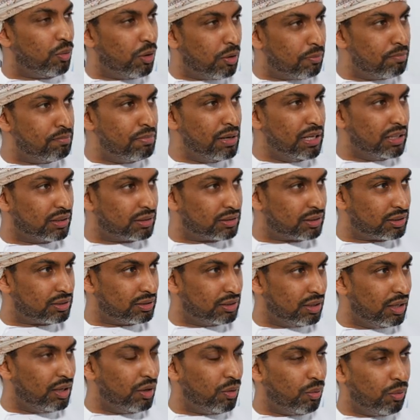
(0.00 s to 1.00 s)
were
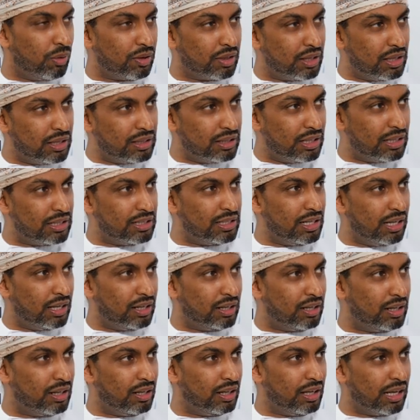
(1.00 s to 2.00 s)
built within the
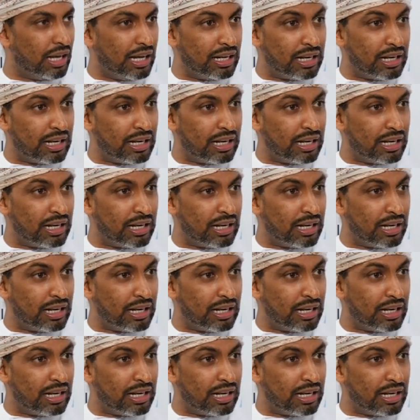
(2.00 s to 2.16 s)
DNA,